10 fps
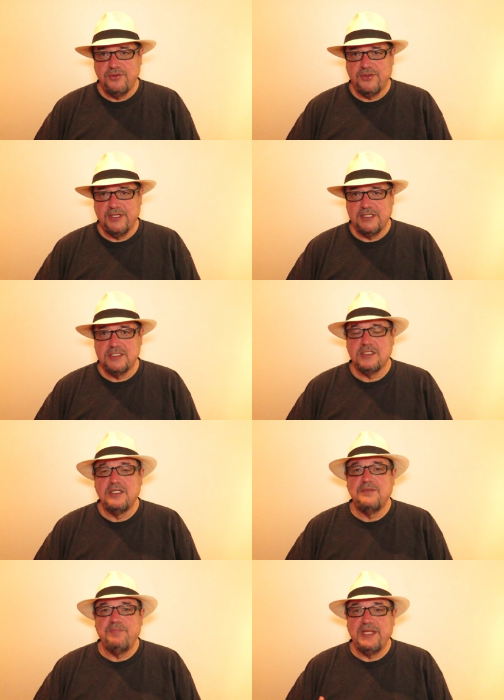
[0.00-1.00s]
things
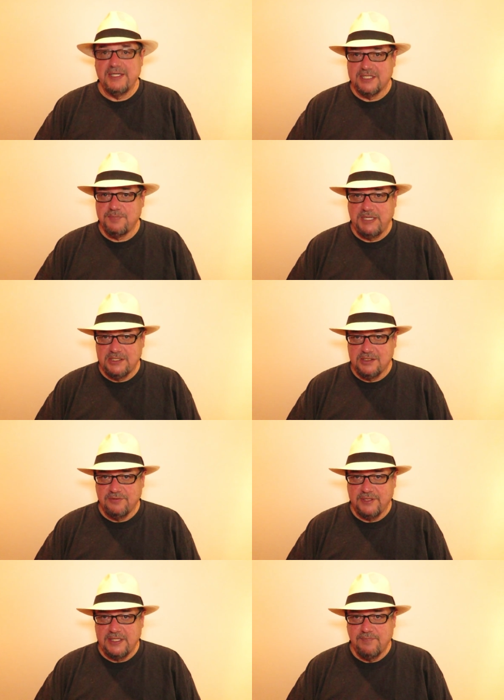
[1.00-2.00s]

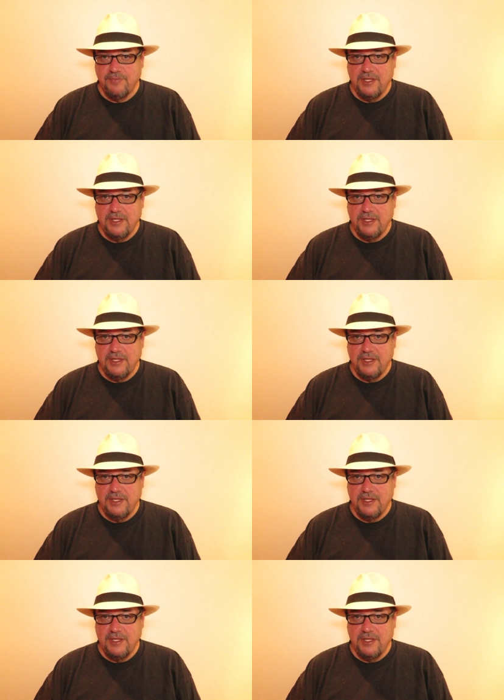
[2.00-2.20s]
inexpensively.